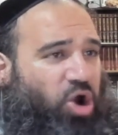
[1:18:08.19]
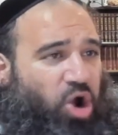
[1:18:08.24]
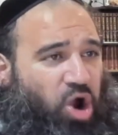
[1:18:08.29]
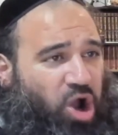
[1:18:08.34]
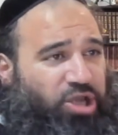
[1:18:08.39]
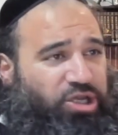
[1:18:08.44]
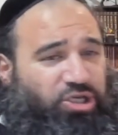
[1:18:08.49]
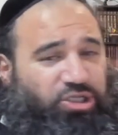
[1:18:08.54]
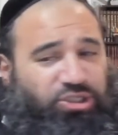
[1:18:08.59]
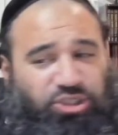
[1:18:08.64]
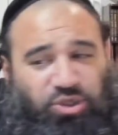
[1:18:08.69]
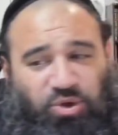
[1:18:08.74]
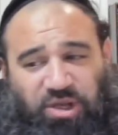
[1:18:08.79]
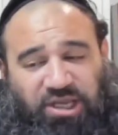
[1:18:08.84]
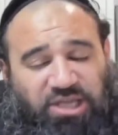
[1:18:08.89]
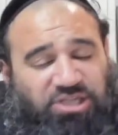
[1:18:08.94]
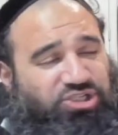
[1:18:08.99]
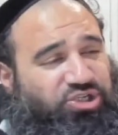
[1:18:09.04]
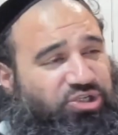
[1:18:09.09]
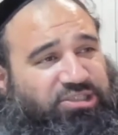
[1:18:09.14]
All you're
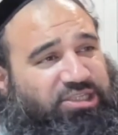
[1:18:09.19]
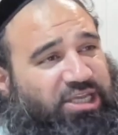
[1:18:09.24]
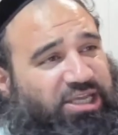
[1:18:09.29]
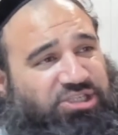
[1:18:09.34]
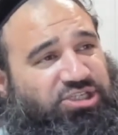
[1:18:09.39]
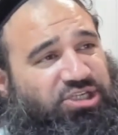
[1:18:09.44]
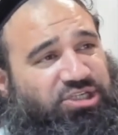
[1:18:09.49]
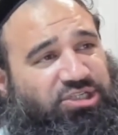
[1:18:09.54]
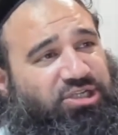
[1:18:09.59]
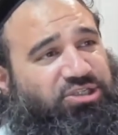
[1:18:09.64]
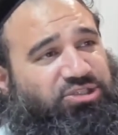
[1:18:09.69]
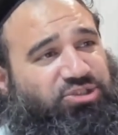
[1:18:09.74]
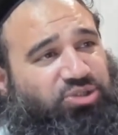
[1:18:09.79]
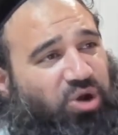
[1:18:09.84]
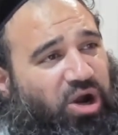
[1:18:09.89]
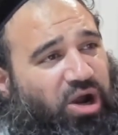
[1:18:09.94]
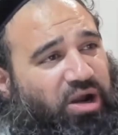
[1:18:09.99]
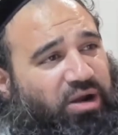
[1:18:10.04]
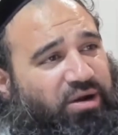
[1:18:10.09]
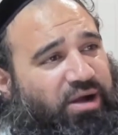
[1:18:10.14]
doing is you're teaching the
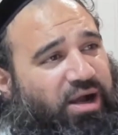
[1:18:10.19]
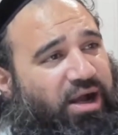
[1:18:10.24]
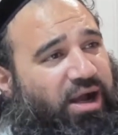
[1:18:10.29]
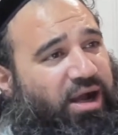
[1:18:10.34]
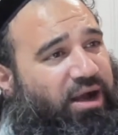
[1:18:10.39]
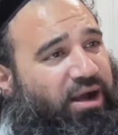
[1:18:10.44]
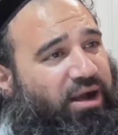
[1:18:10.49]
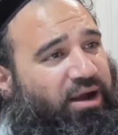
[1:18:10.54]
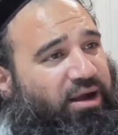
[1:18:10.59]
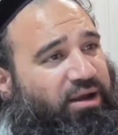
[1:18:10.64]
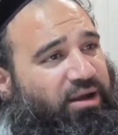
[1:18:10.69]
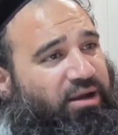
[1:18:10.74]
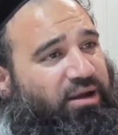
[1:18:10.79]
Torah.